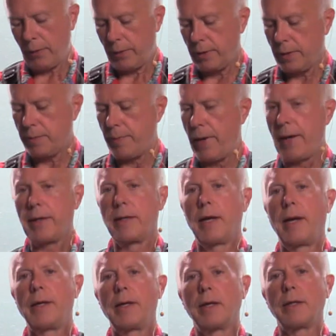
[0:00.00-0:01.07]
this mounted
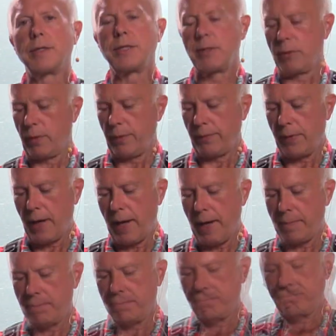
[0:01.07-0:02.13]
on here, let's see what we've got.
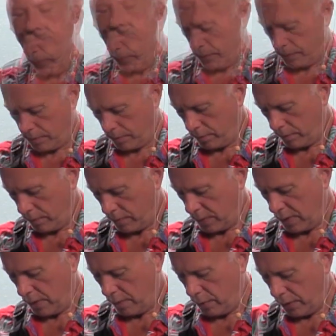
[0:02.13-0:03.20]

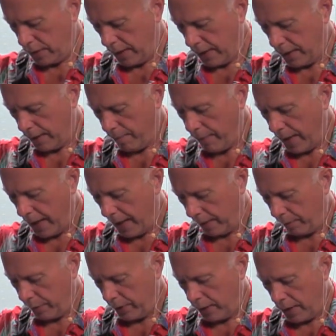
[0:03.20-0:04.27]
I'll take that bag
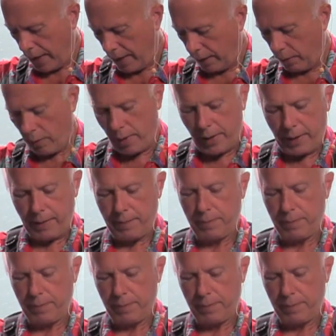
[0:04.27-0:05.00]
and put it out of the way.